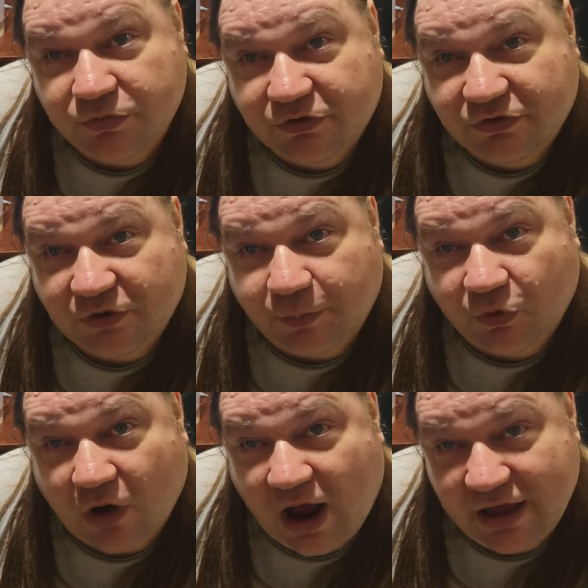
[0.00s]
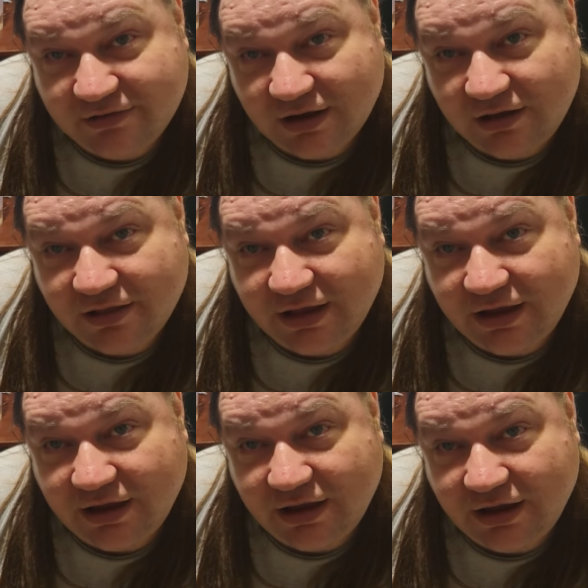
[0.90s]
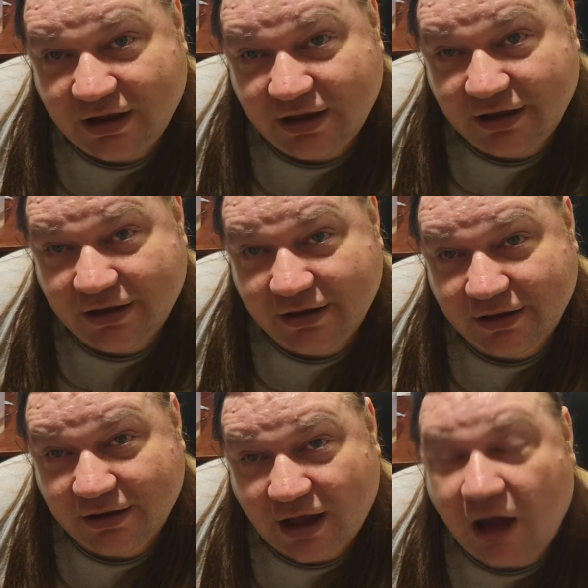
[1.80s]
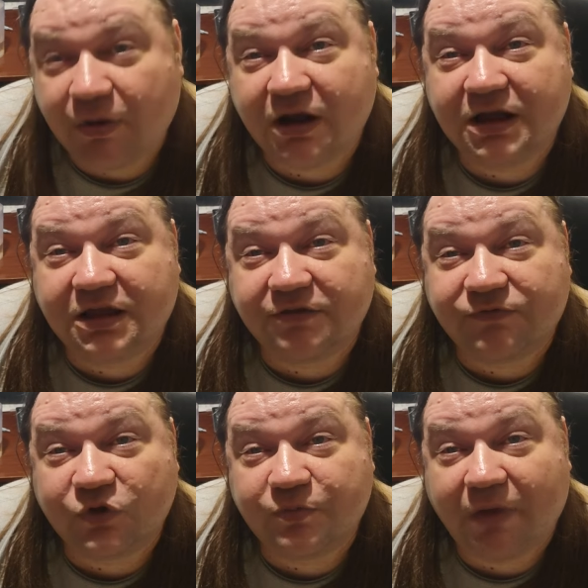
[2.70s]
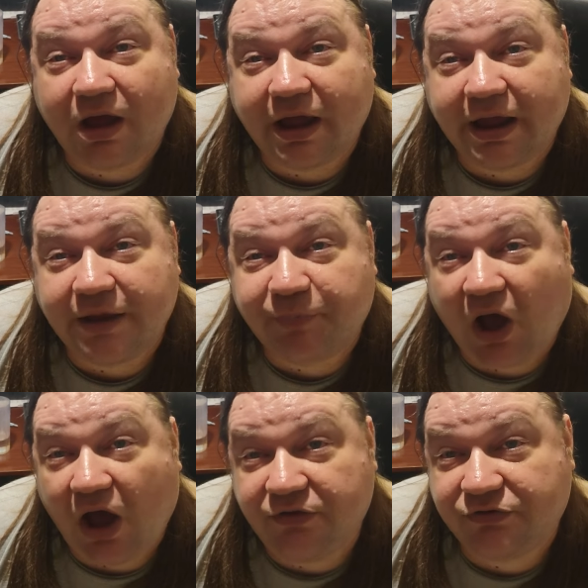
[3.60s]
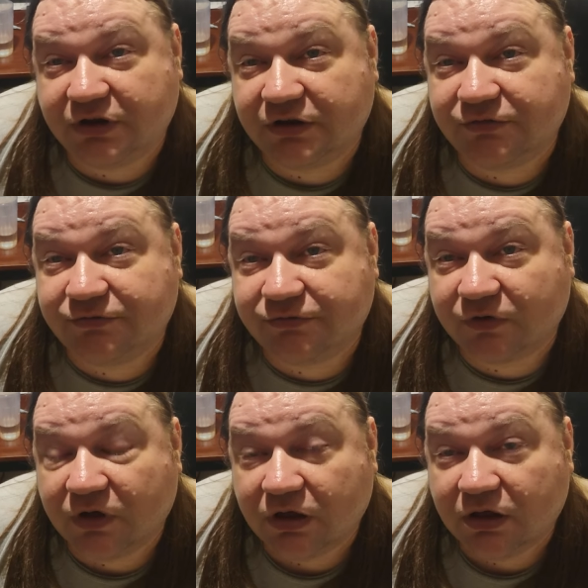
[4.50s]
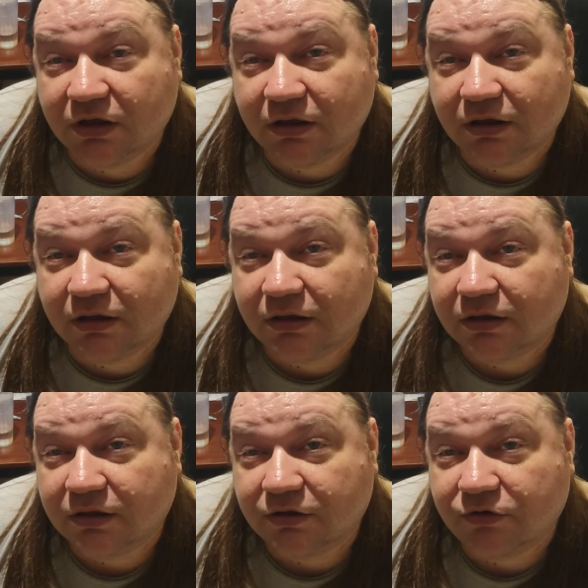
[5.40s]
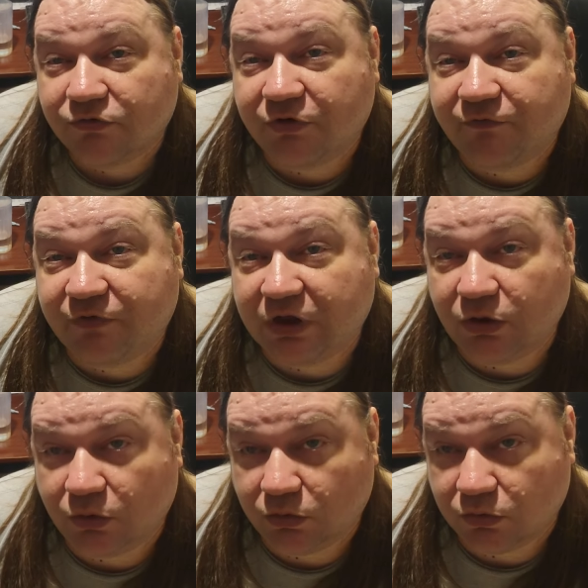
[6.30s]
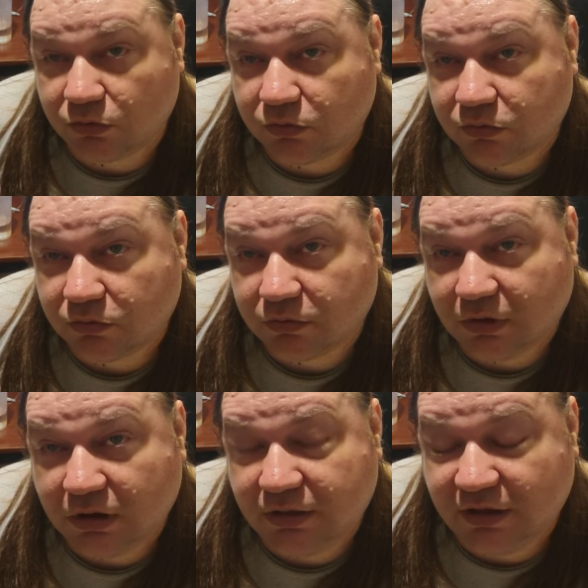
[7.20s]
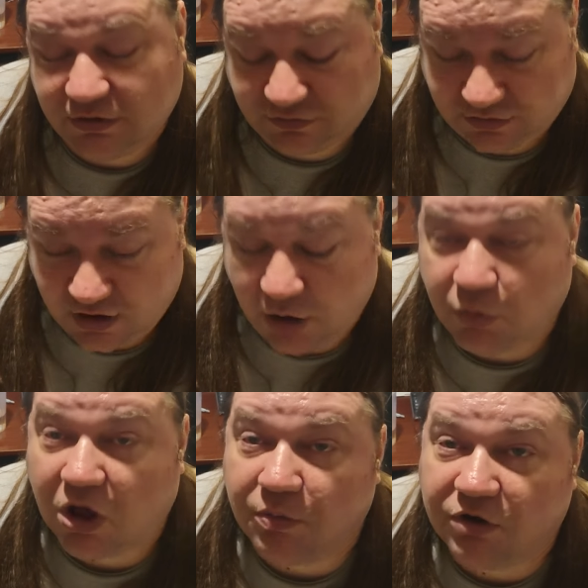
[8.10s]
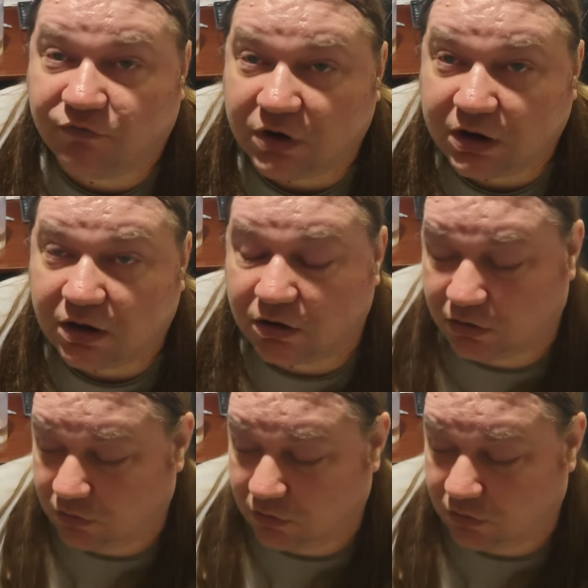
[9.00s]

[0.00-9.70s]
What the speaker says: Surprisingly, I'm going to give you my positive review in this upcoming video.